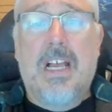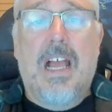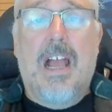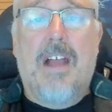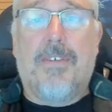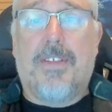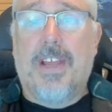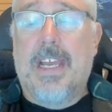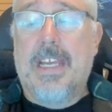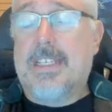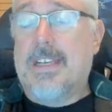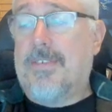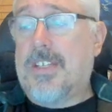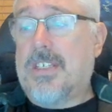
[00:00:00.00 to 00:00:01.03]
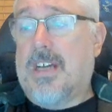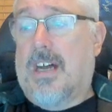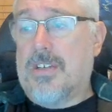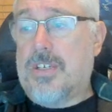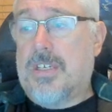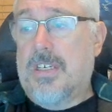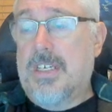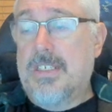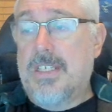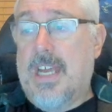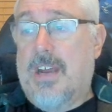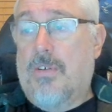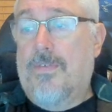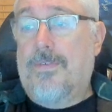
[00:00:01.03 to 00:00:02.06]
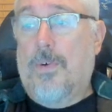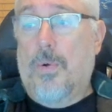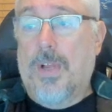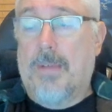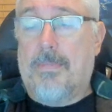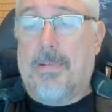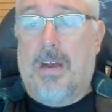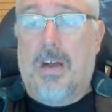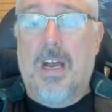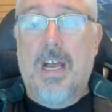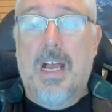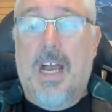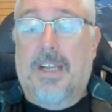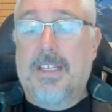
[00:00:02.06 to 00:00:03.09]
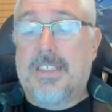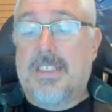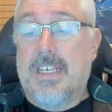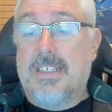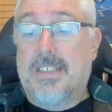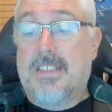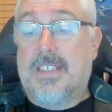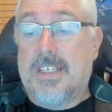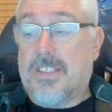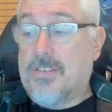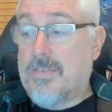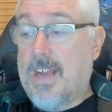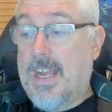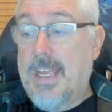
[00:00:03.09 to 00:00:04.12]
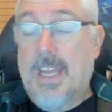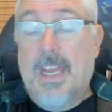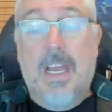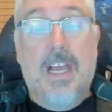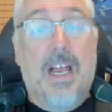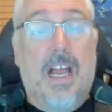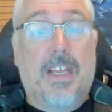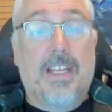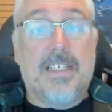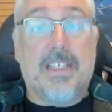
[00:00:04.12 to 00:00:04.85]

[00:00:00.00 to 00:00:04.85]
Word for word: everything he's ever touched is now falling apart and is in disarray, and it's